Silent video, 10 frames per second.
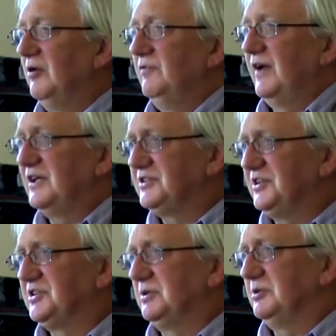Their
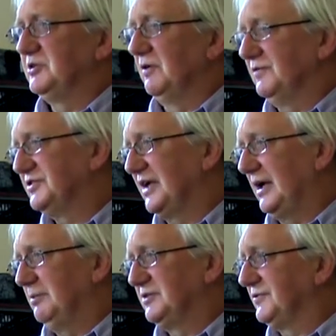system is not the
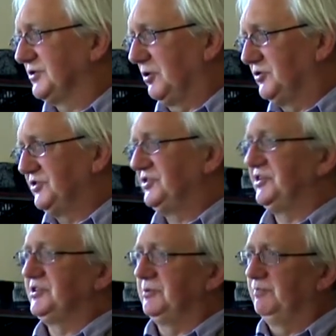same as the Scottish
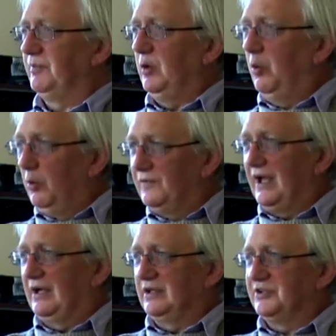system or the
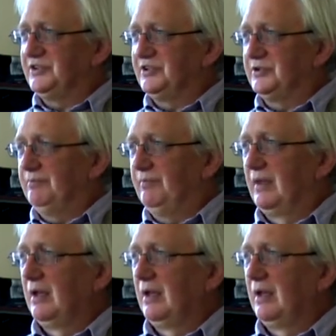English system.